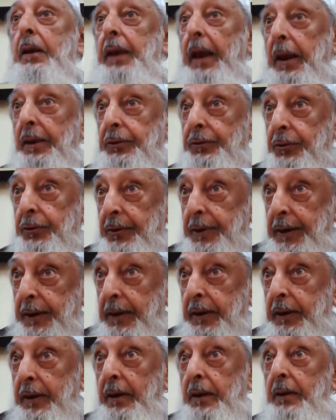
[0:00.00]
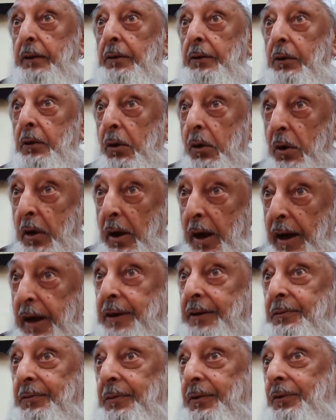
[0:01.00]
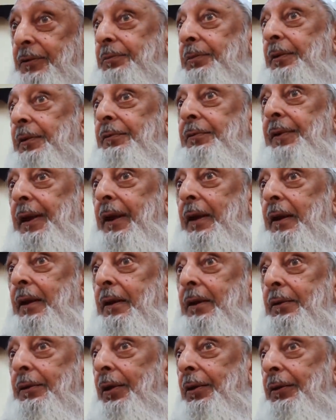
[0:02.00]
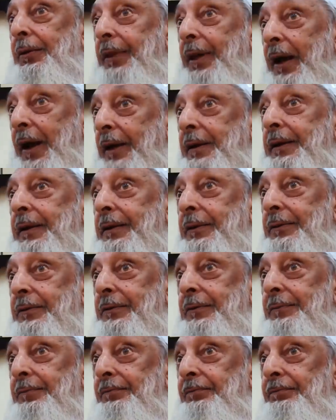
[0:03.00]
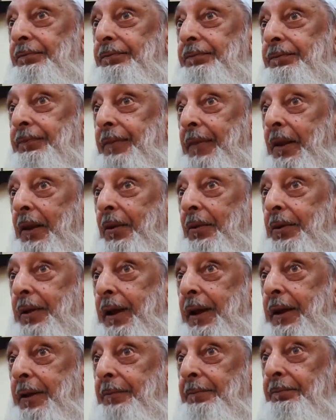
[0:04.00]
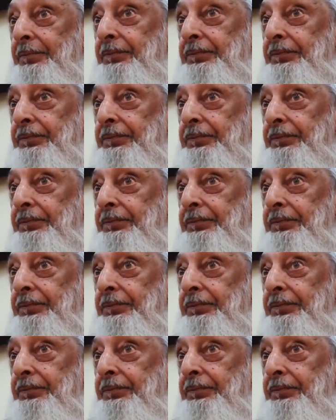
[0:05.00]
Naturally, the Qur'an must prevail, not the Hadith. Okay?